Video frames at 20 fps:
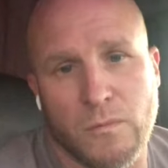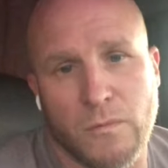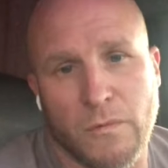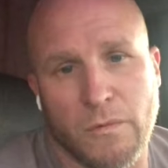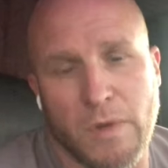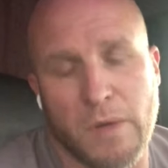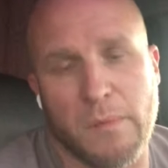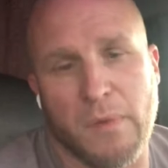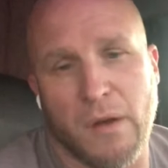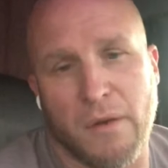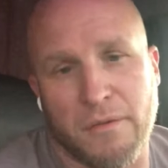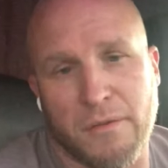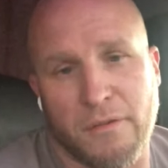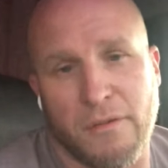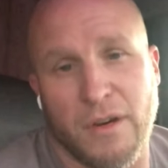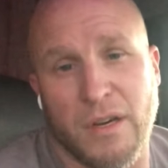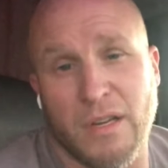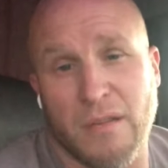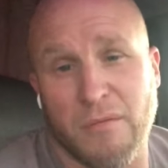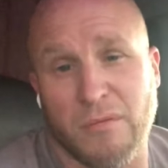we both
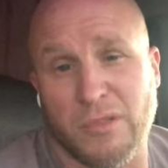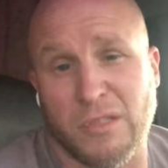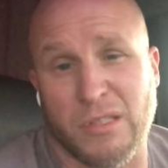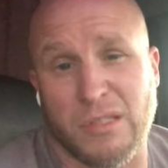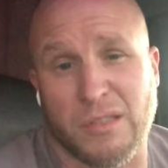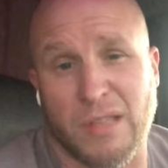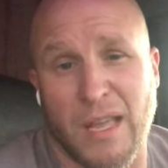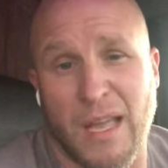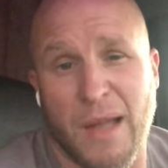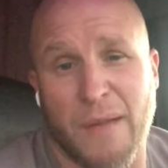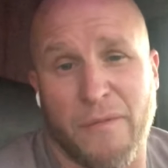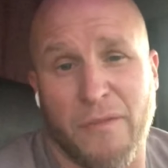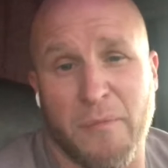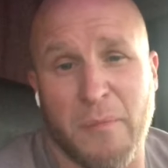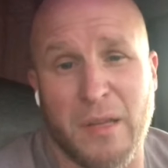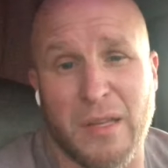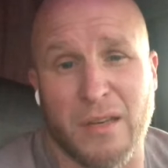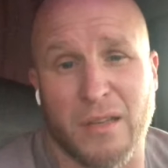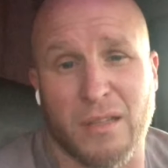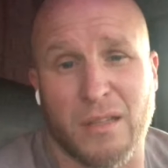agreed it was just time for
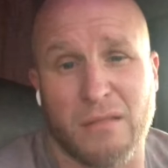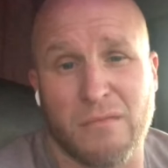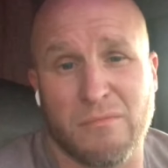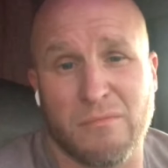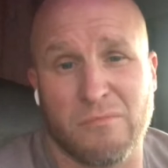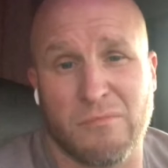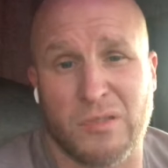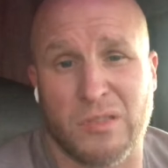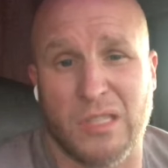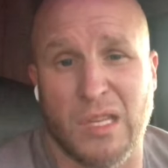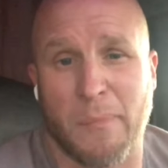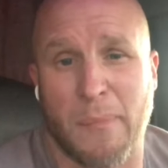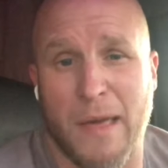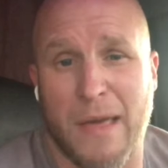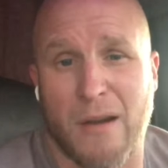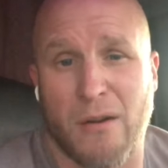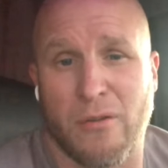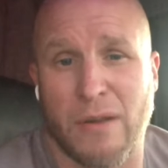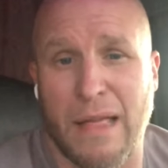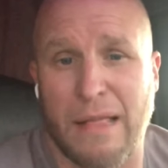me to step out
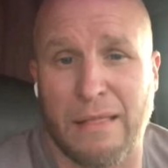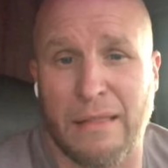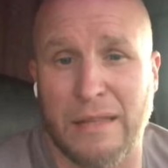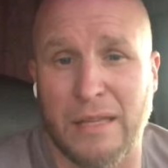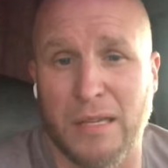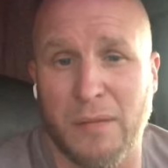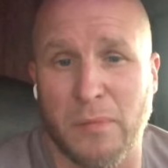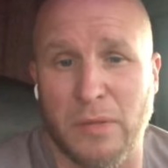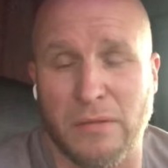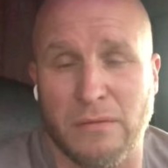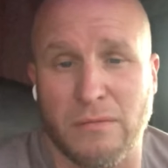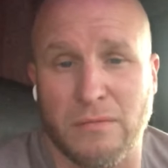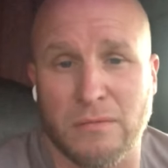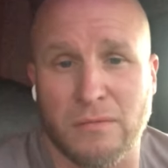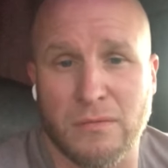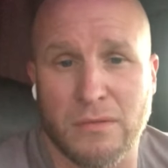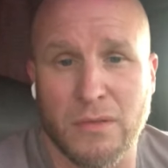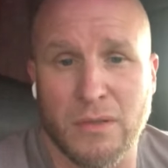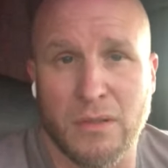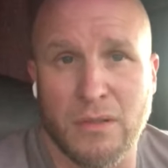on that limb and
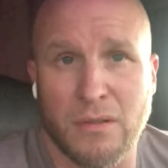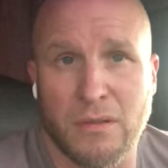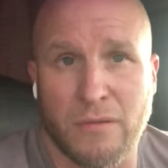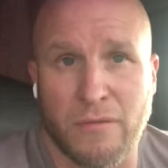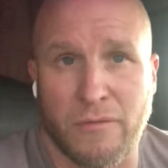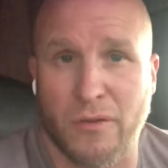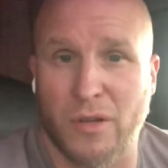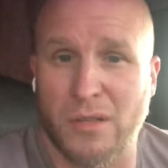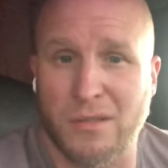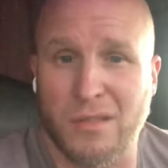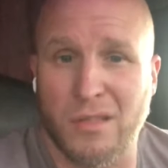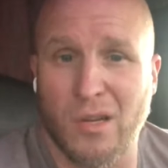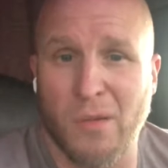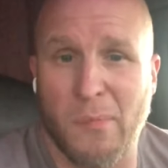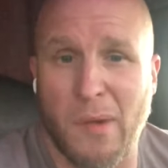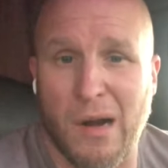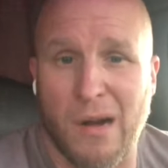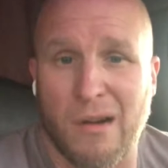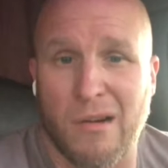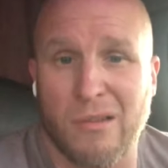for us to go
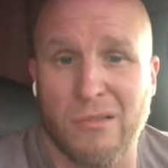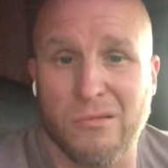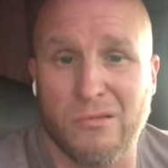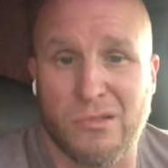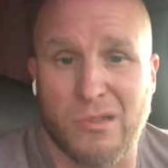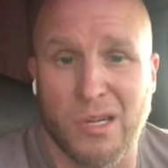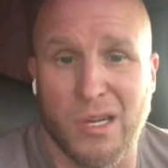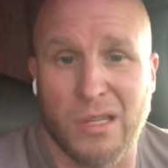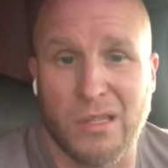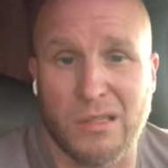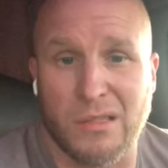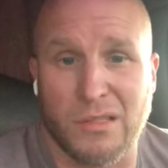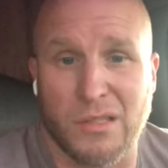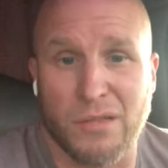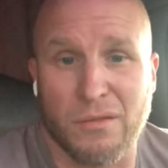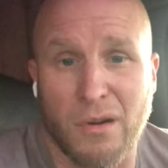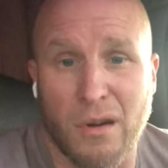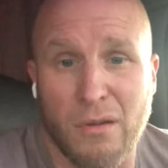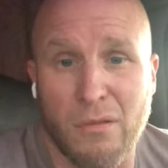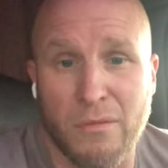buy our own truck and
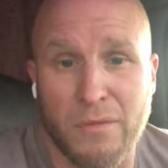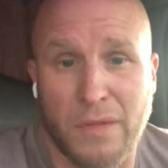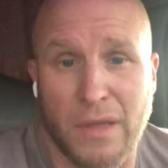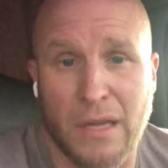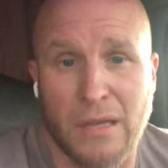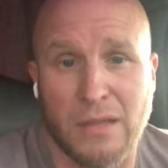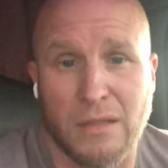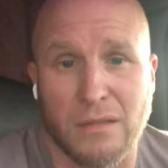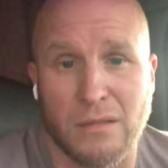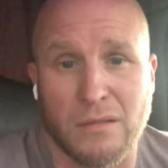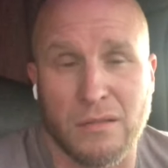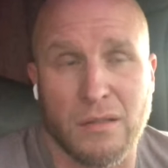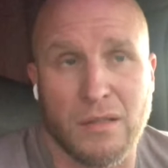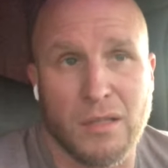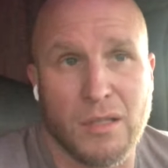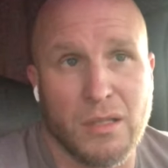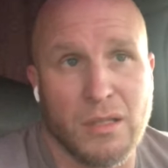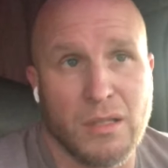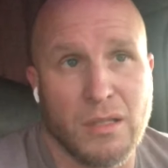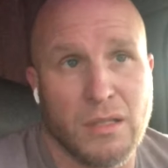do our own thing.
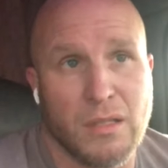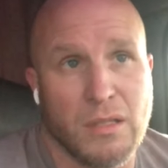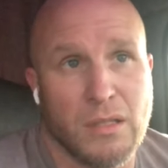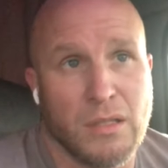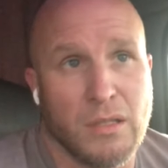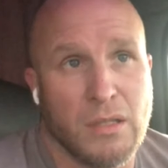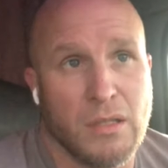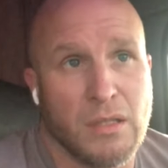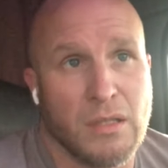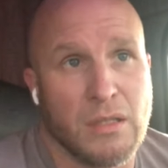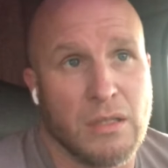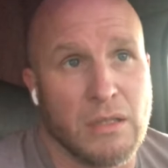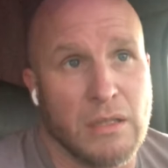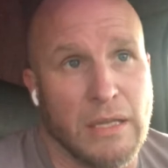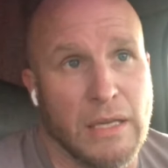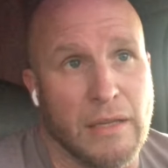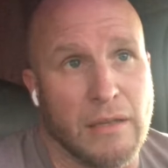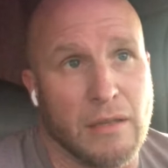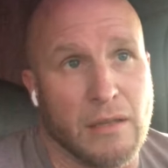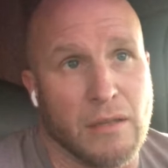
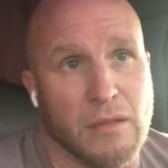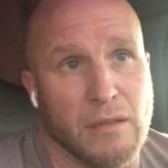And